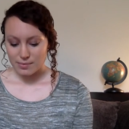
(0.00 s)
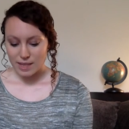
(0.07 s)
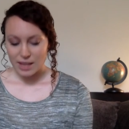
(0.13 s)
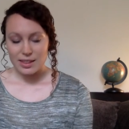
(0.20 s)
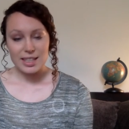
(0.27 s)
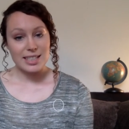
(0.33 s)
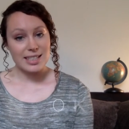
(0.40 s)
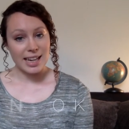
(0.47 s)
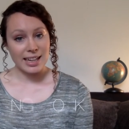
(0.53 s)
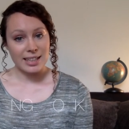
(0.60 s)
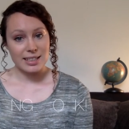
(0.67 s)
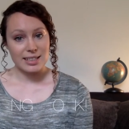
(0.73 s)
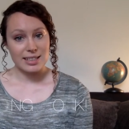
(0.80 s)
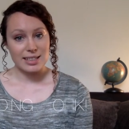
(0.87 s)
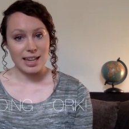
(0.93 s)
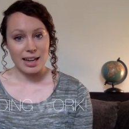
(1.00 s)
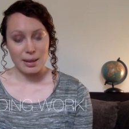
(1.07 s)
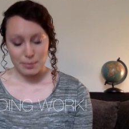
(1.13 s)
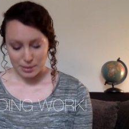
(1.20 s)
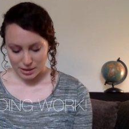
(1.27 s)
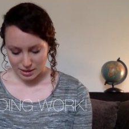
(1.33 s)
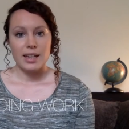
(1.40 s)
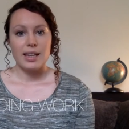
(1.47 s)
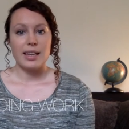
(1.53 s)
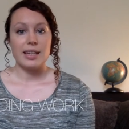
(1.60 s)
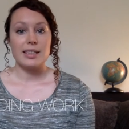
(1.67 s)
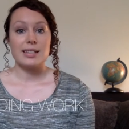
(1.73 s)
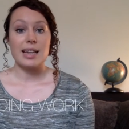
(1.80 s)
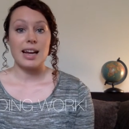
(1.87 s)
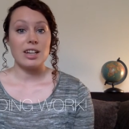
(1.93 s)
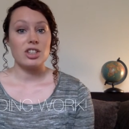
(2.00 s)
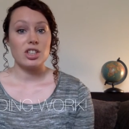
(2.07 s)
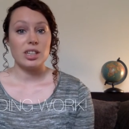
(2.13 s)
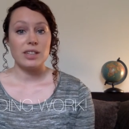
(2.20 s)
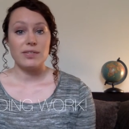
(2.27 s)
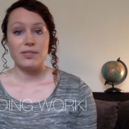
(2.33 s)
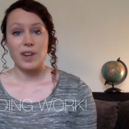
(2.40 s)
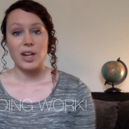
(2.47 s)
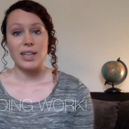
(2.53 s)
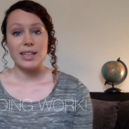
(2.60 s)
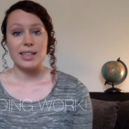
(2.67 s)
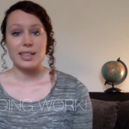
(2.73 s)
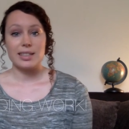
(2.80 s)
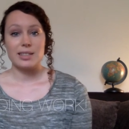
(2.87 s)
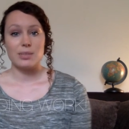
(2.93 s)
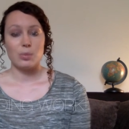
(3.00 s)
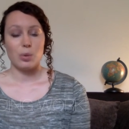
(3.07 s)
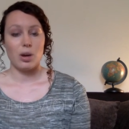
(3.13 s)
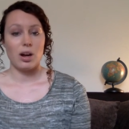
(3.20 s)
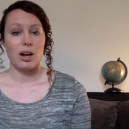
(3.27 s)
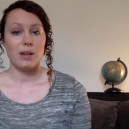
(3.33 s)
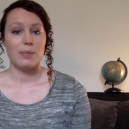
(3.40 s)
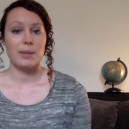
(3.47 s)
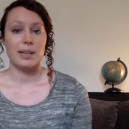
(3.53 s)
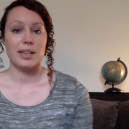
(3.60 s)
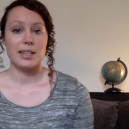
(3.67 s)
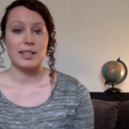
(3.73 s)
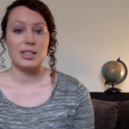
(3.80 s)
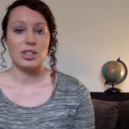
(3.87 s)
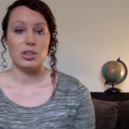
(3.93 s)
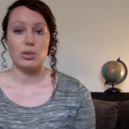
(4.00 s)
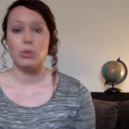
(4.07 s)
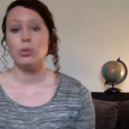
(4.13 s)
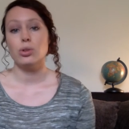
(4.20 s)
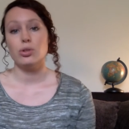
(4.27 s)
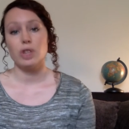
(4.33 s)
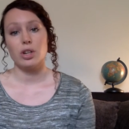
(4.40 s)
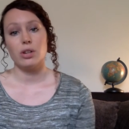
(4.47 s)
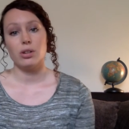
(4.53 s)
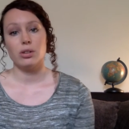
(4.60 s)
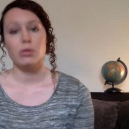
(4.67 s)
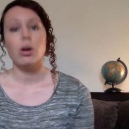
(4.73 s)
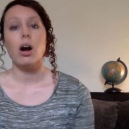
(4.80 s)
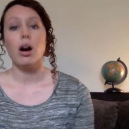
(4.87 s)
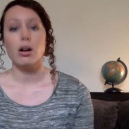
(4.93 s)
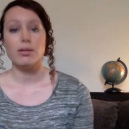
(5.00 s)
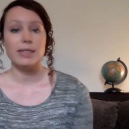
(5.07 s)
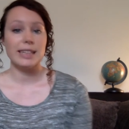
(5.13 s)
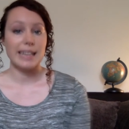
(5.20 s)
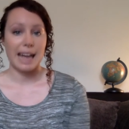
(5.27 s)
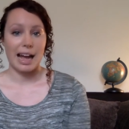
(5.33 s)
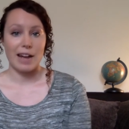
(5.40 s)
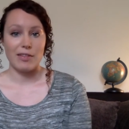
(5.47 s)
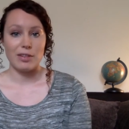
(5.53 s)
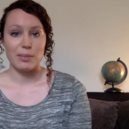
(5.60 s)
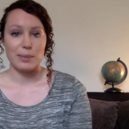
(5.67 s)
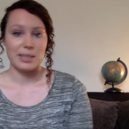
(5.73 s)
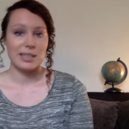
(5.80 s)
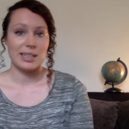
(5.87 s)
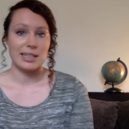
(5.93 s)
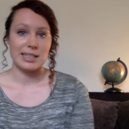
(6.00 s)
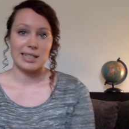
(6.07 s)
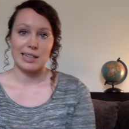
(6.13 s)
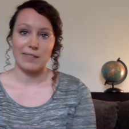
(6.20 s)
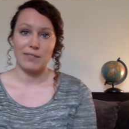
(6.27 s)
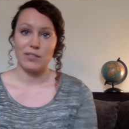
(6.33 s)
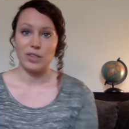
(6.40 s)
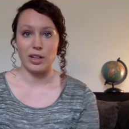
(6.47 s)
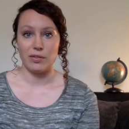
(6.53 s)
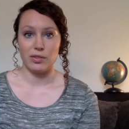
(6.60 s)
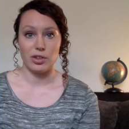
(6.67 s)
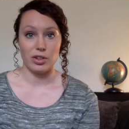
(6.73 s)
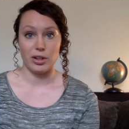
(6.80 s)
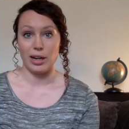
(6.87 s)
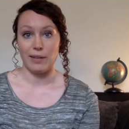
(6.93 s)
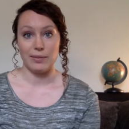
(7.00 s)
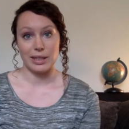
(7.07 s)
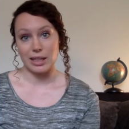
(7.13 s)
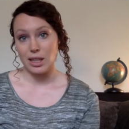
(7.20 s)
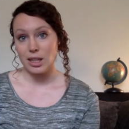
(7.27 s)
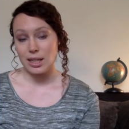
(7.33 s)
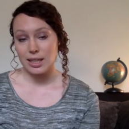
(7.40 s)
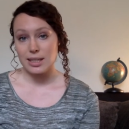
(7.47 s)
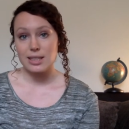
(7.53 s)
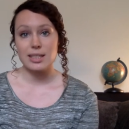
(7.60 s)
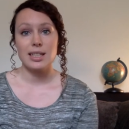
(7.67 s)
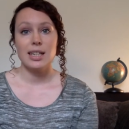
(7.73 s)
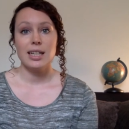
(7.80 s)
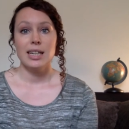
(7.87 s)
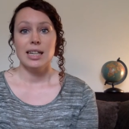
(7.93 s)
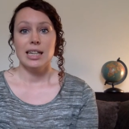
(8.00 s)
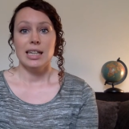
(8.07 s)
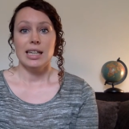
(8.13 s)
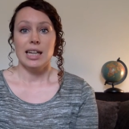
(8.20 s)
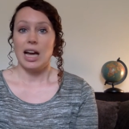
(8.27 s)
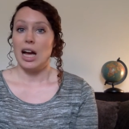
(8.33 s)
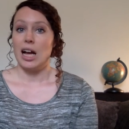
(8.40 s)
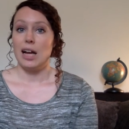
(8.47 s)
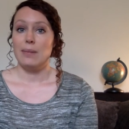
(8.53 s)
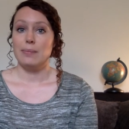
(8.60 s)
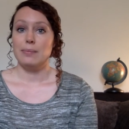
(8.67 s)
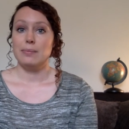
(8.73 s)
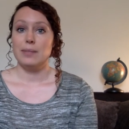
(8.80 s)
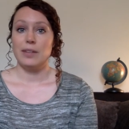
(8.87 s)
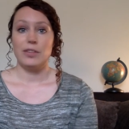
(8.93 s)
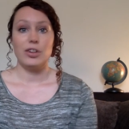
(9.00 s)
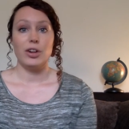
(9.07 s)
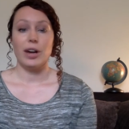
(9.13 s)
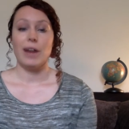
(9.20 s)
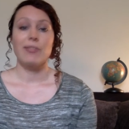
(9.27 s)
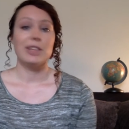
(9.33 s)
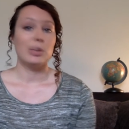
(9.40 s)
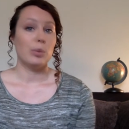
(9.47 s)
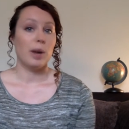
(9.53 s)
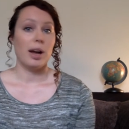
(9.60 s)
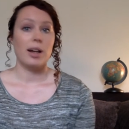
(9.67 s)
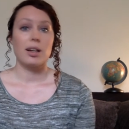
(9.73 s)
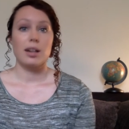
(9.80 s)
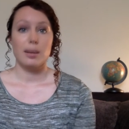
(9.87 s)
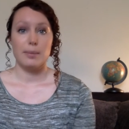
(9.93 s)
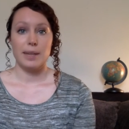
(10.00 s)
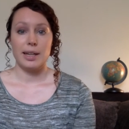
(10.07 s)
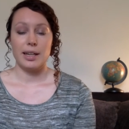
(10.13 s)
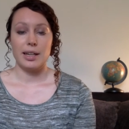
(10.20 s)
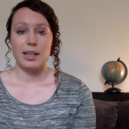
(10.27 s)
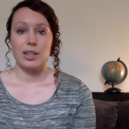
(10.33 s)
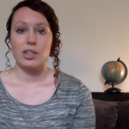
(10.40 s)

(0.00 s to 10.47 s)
The second step is actually finding some work, because you can't really have a business if you don't have any clients, if you don't have any work coming in.